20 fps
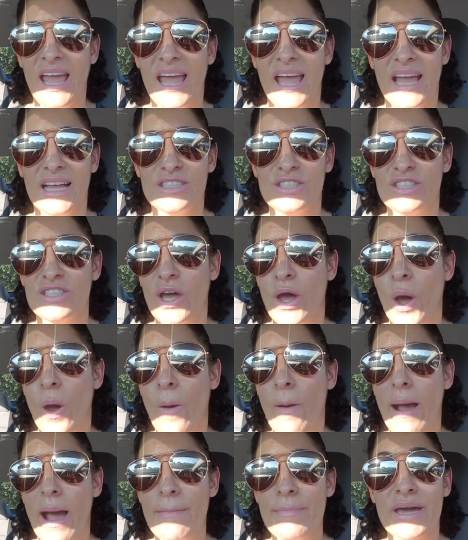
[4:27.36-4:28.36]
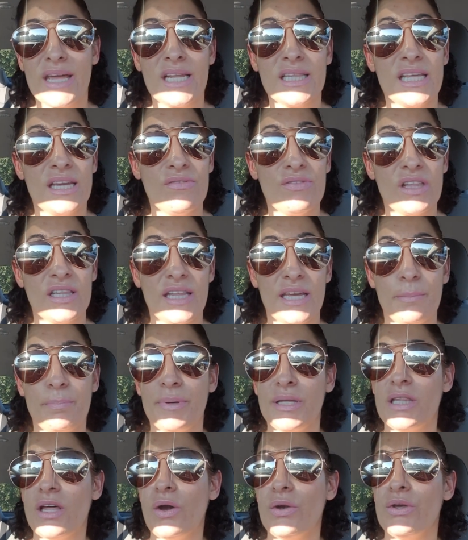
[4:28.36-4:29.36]
And so I'm going to leave the
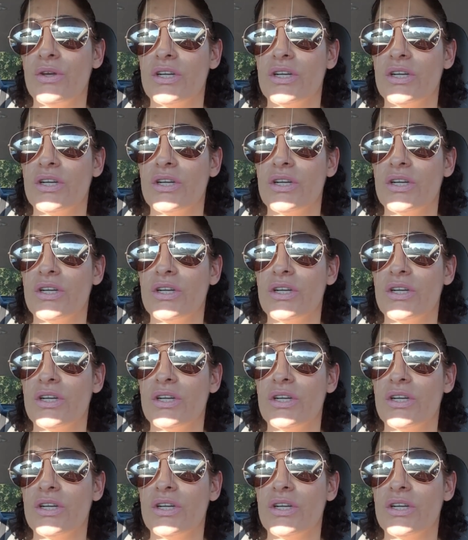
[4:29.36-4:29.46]
link below.